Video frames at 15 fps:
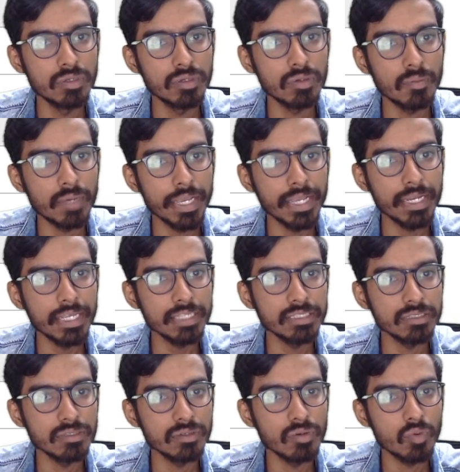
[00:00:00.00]

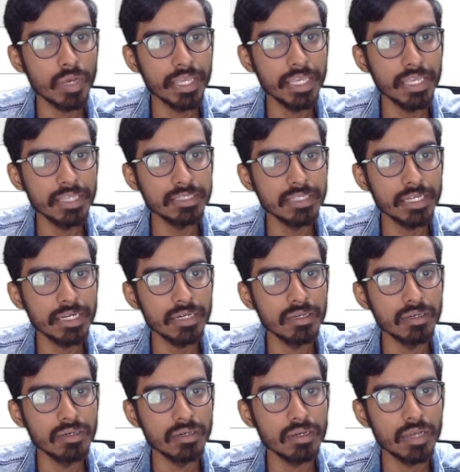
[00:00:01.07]
minus yz
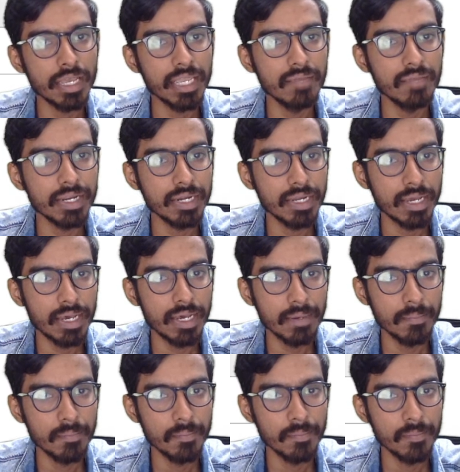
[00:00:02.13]
I vector
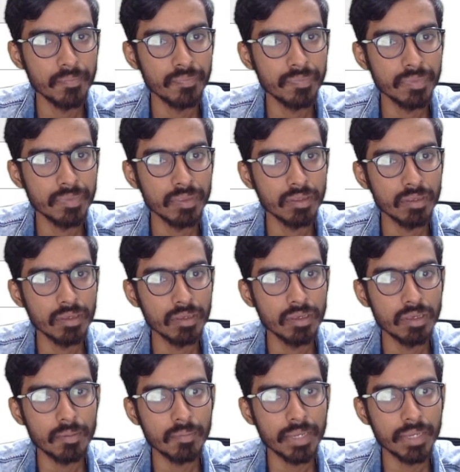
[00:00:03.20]

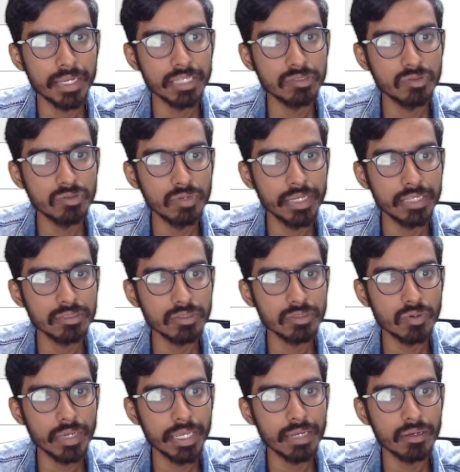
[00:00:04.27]
minus 2x
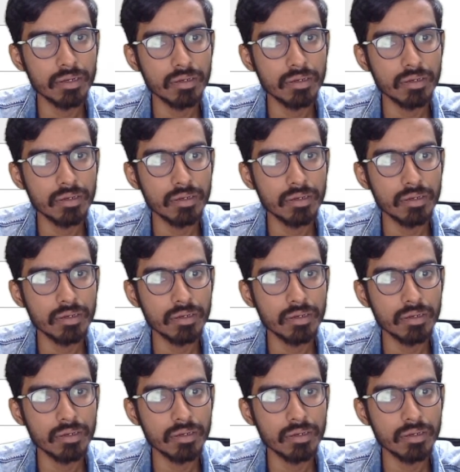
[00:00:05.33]
square